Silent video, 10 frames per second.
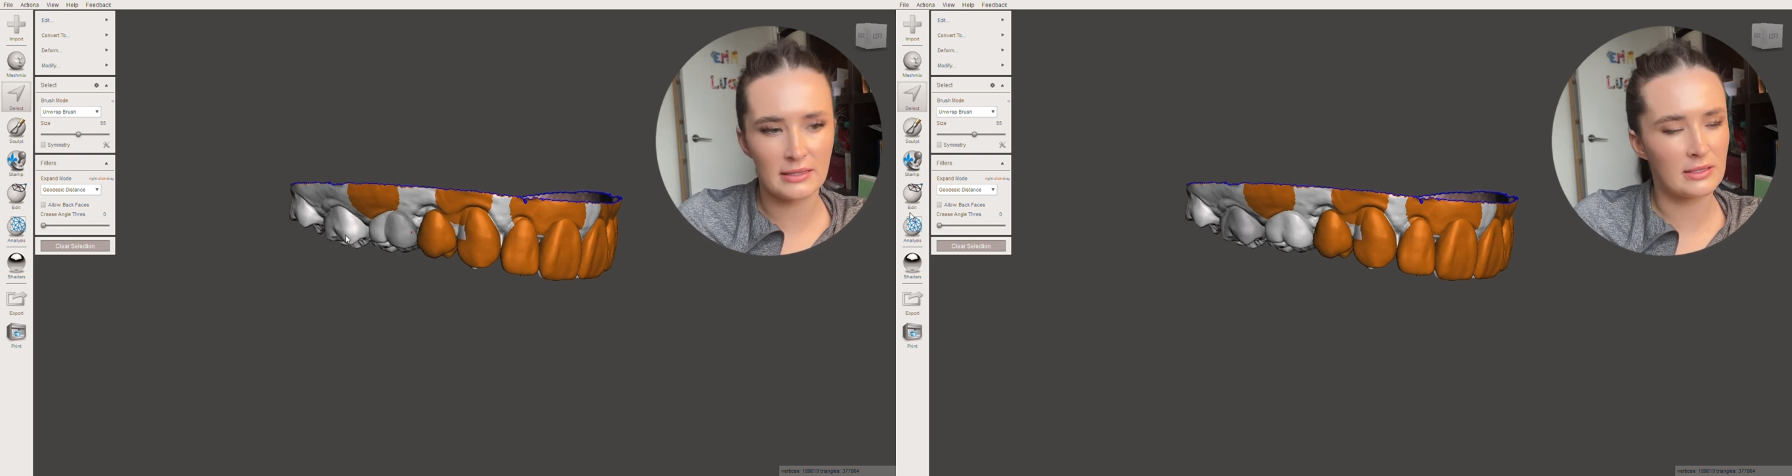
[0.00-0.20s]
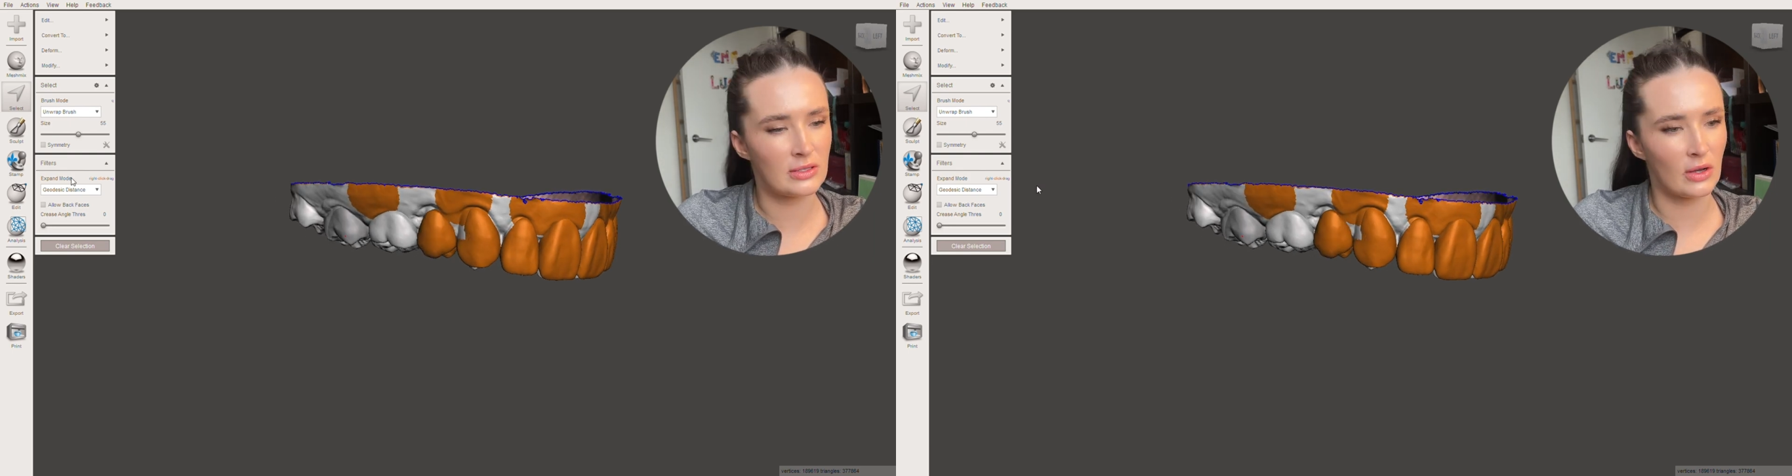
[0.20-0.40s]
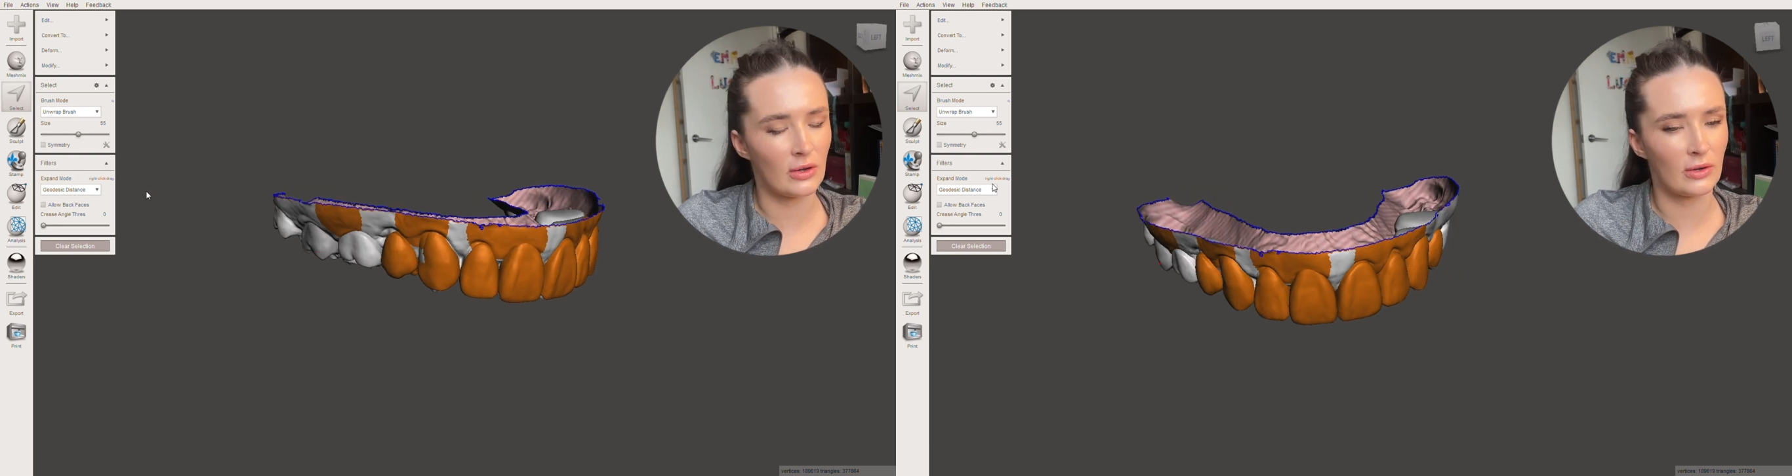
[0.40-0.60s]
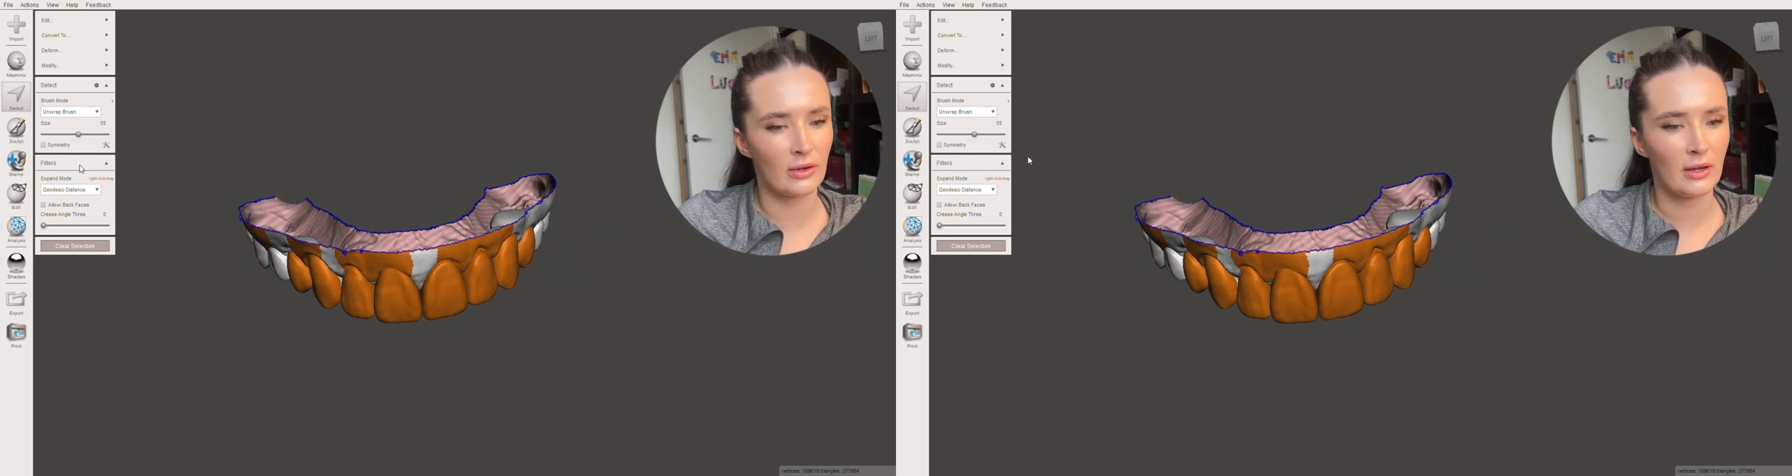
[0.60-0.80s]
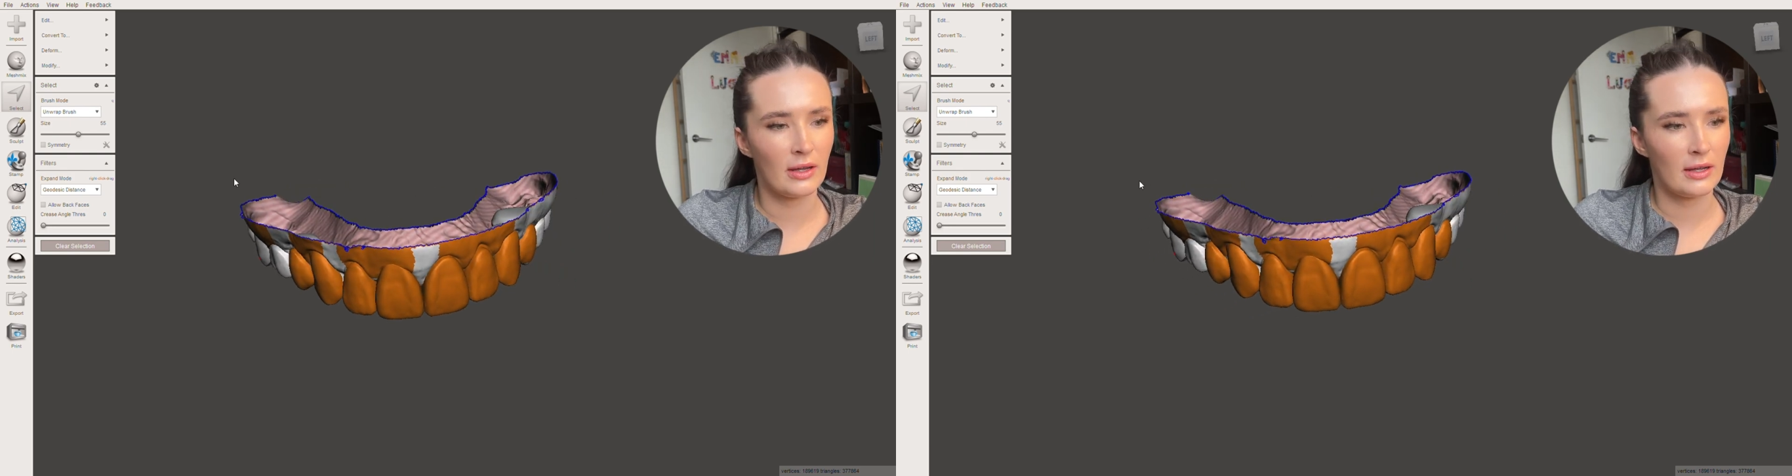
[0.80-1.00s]
So
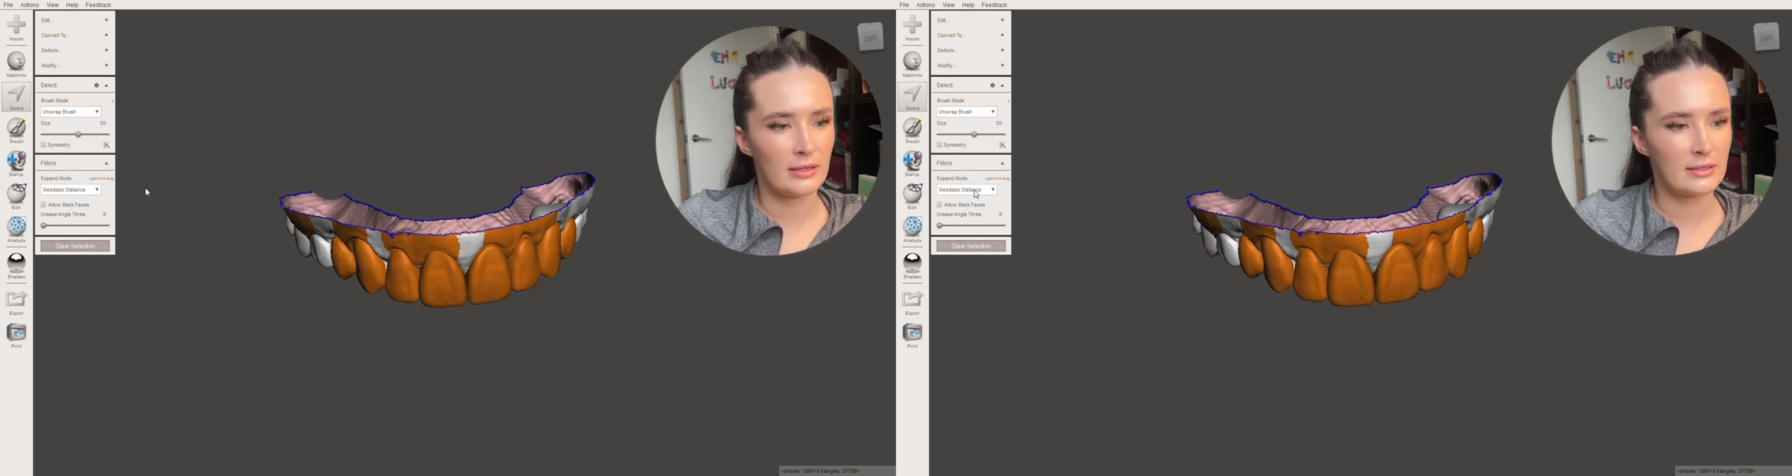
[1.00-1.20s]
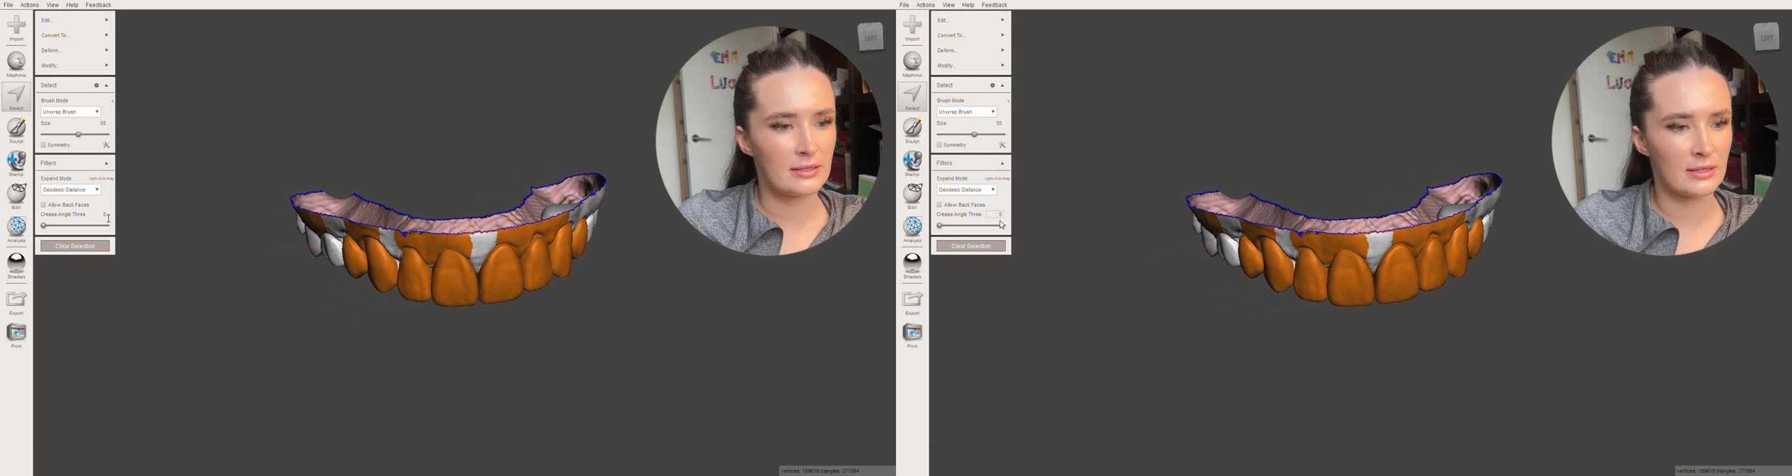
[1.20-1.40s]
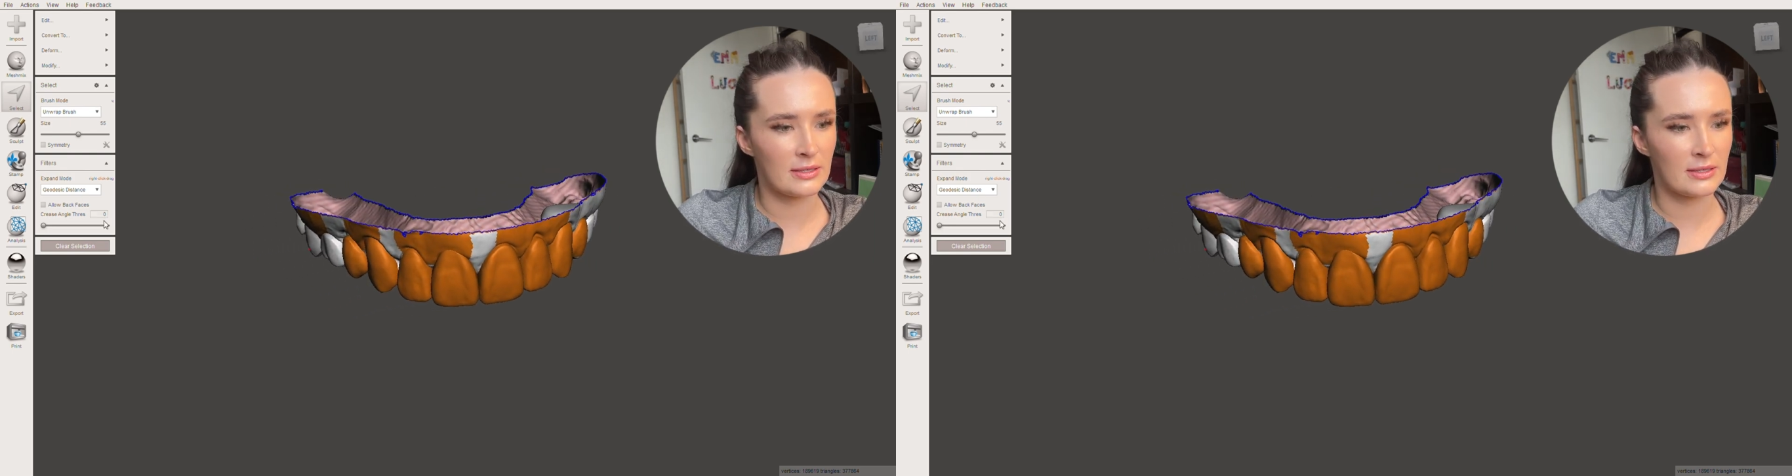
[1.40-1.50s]
to